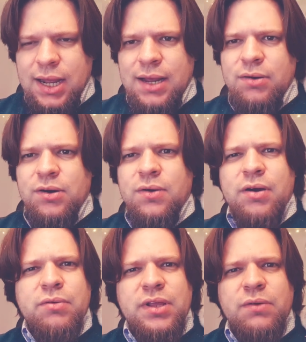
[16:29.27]
I don't know,
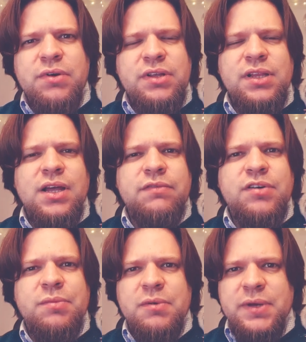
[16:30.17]
I really, really love
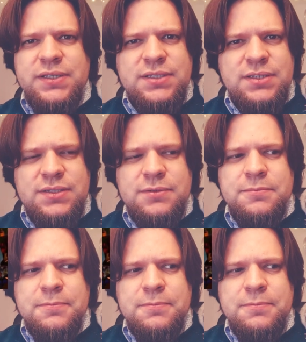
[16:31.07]
copypastas.